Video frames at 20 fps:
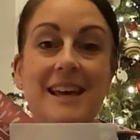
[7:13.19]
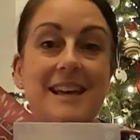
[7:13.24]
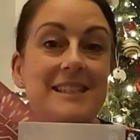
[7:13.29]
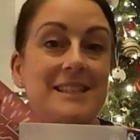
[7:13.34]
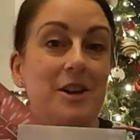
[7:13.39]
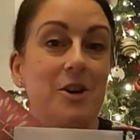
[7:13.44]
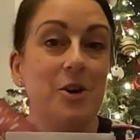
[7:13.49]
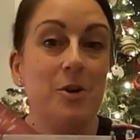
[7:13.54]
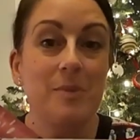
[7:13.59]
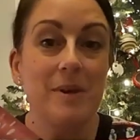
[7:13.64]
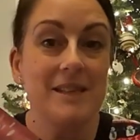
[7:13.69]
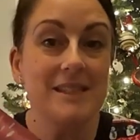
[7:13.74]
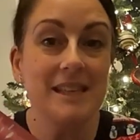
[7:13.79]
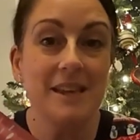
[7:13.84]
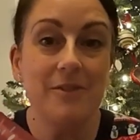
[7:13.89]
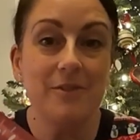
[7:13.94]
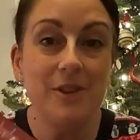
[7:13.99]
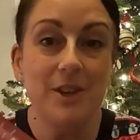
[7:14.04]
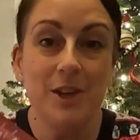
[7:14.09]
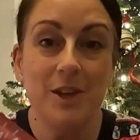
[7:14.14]
So I hope that's
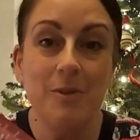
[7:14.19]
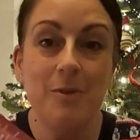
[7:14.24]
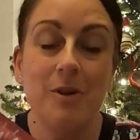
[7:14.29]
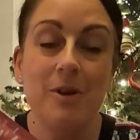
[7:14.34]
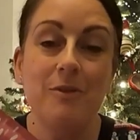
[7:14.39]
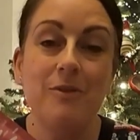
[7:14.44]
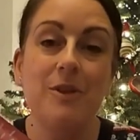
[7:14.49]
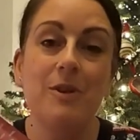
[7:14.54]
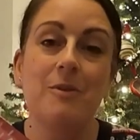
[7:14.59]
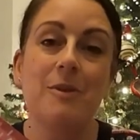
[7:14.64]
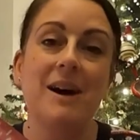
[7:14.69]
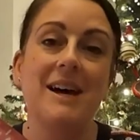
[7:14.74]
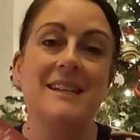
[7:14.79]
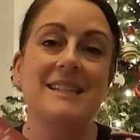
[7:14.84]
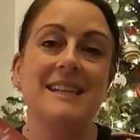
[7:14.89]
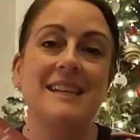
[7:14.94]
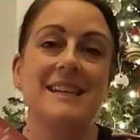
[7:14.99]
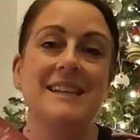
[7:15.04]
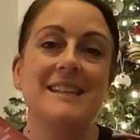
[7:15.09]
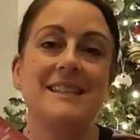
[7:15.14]
given you a few
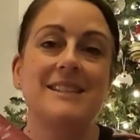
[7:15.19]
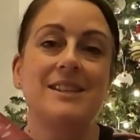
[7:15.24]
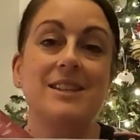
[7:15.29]
ideas.